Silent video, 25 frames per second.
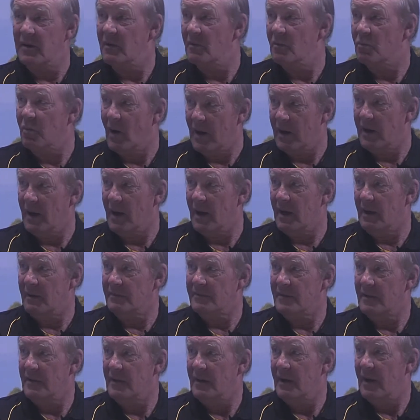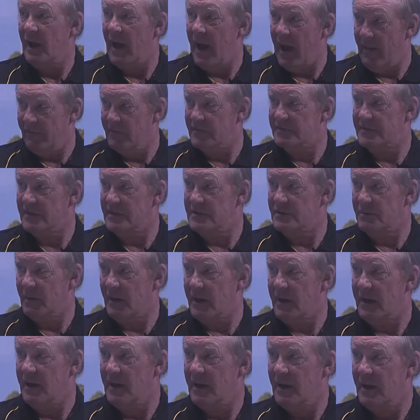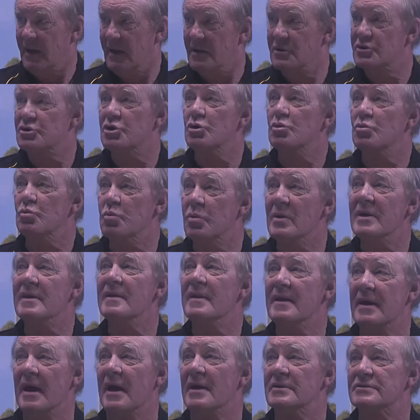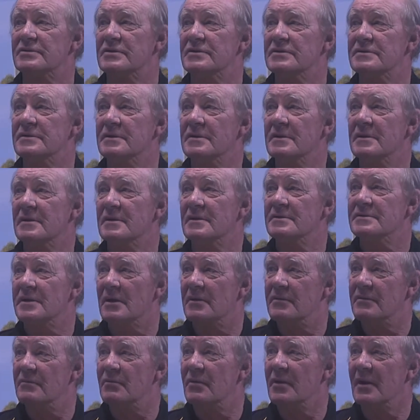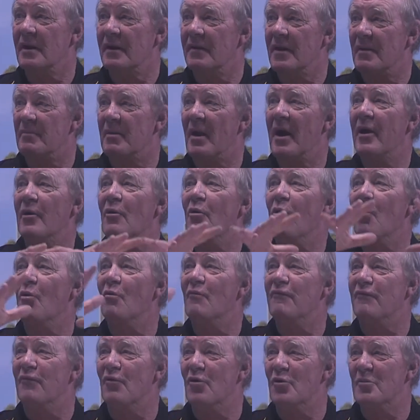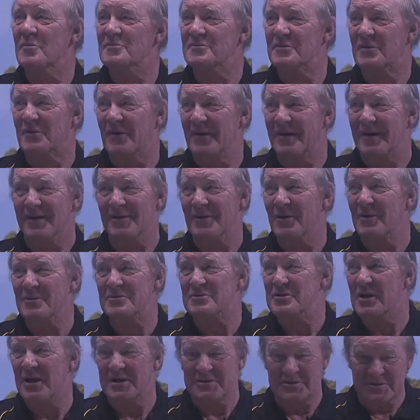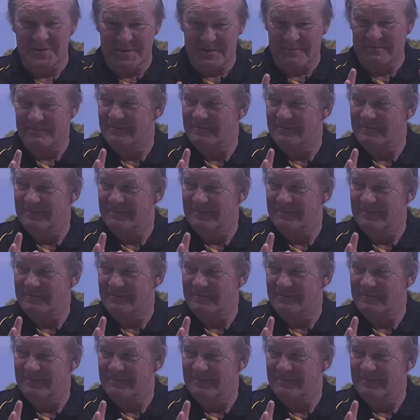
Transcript: The one-day and the T20 to win the Ashes. So really they're playing all forms of cricket, not just...